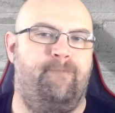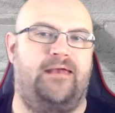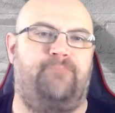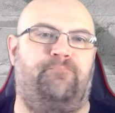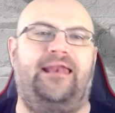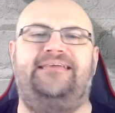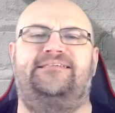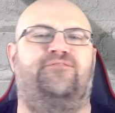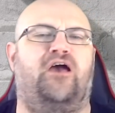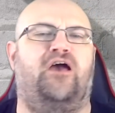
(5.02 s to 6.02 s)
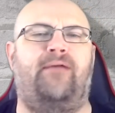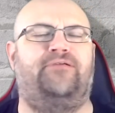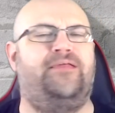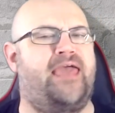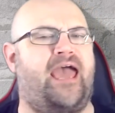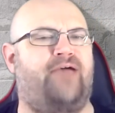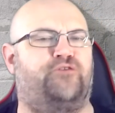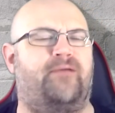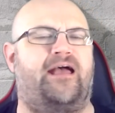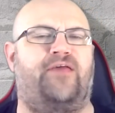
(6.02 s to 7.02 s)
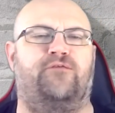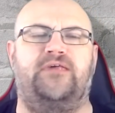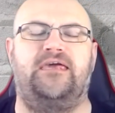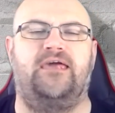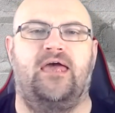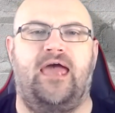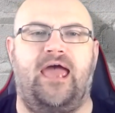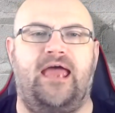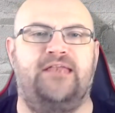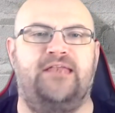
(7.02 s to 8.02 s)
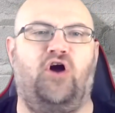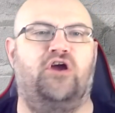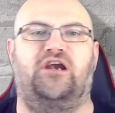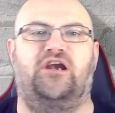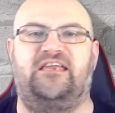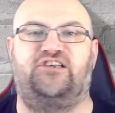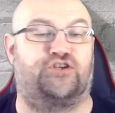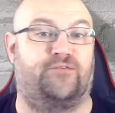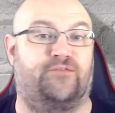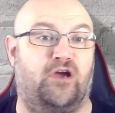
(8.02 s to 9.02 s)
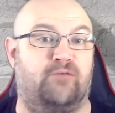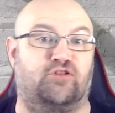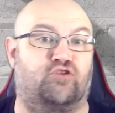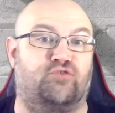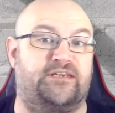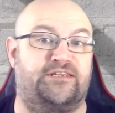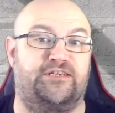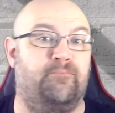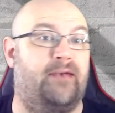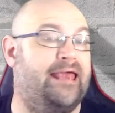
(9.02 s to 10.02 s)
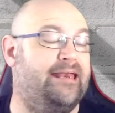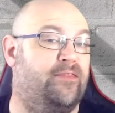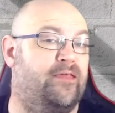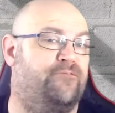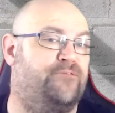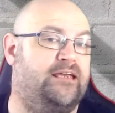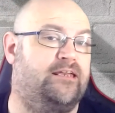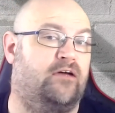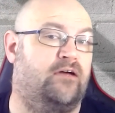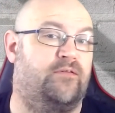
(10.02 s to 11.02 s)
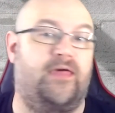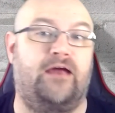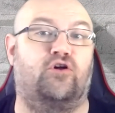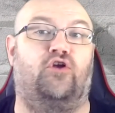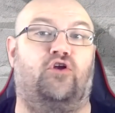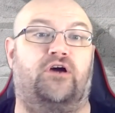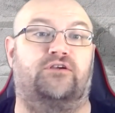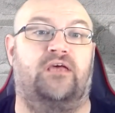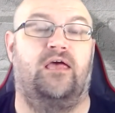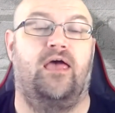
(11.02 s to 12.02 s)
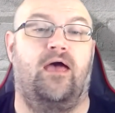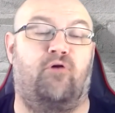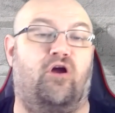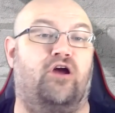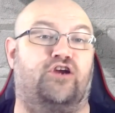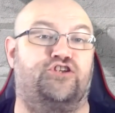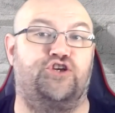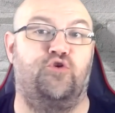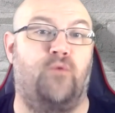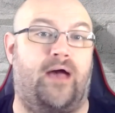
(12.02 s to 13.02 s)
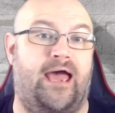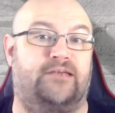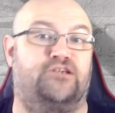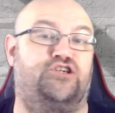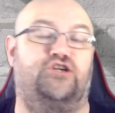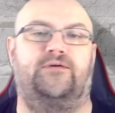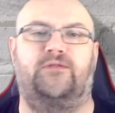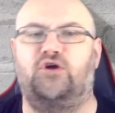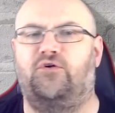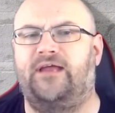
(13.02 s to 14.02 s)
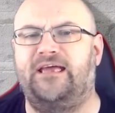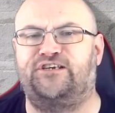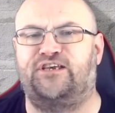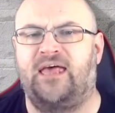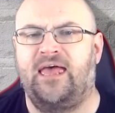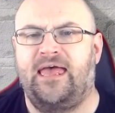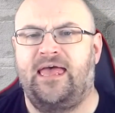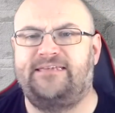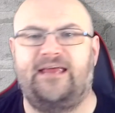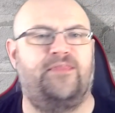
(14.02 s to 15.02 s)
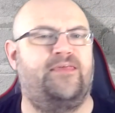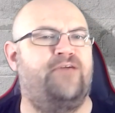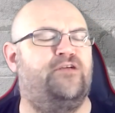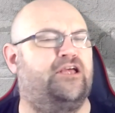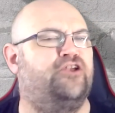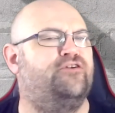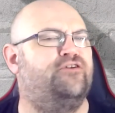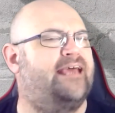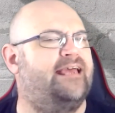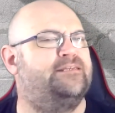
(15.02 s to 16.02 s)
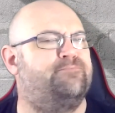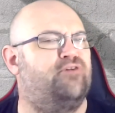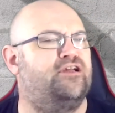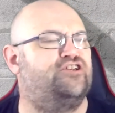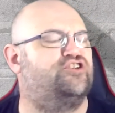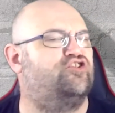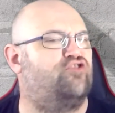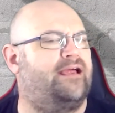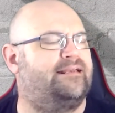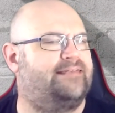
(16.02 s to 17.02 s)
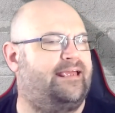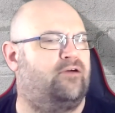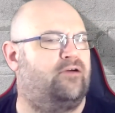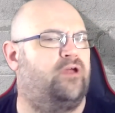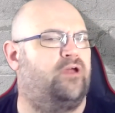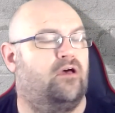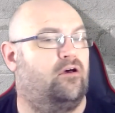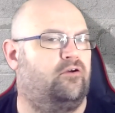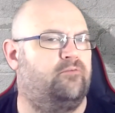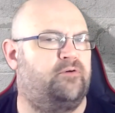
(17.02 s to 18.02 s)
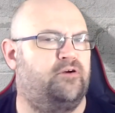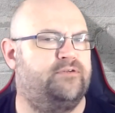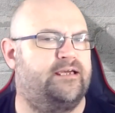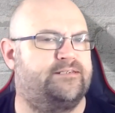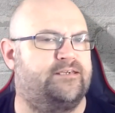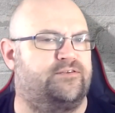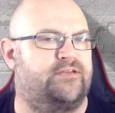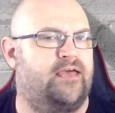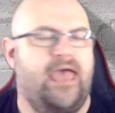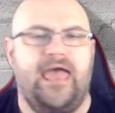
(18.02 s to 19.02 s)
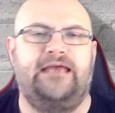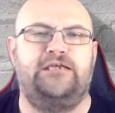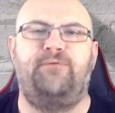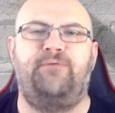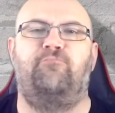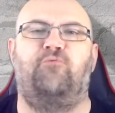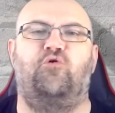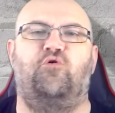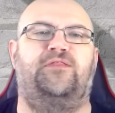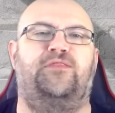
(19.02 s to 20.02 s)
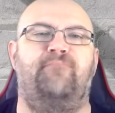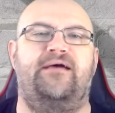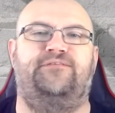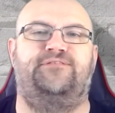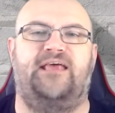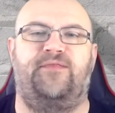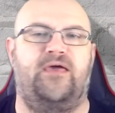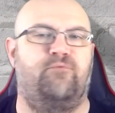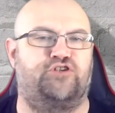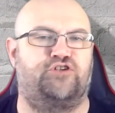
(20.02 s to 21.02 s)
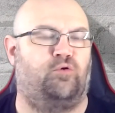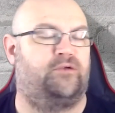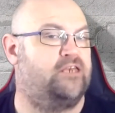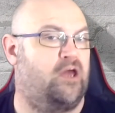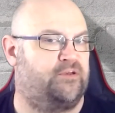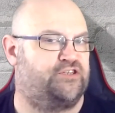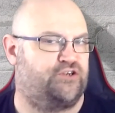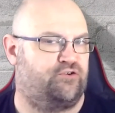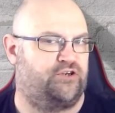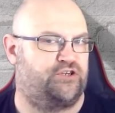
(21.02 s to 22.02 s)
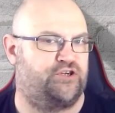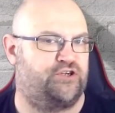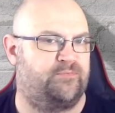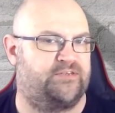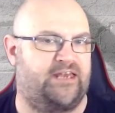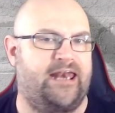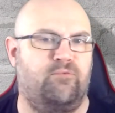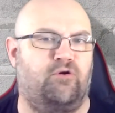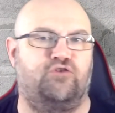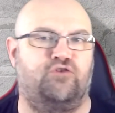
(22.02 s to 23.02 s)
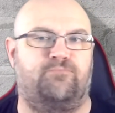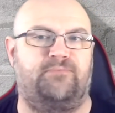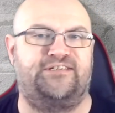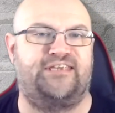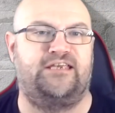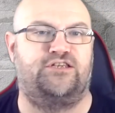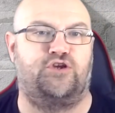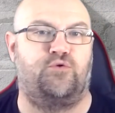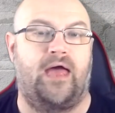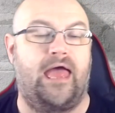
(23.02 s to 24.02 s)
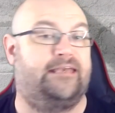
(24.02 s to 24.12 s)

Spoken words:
Met Police have come out in the aftermath of the entirely justifiable criticism laid at their feet over their conduct prior to and during the coronation, saying that they felt under intense pressure to crack down on protesters. It has been reported that the Met have said they were told in no uncertain terms that anyone who could be seen to